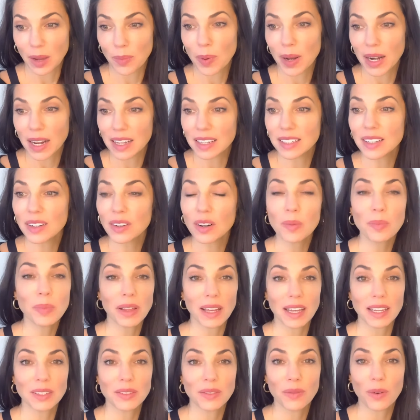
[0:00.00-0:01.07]
but is there a
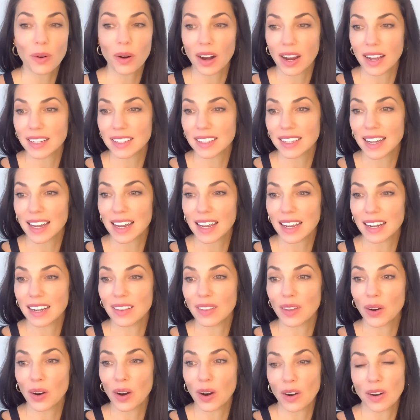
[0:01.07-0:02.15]
place for it in the
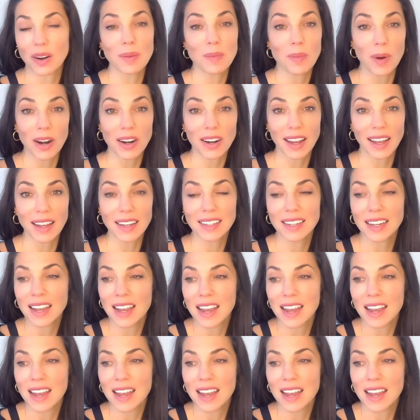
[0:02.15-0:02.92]
current market?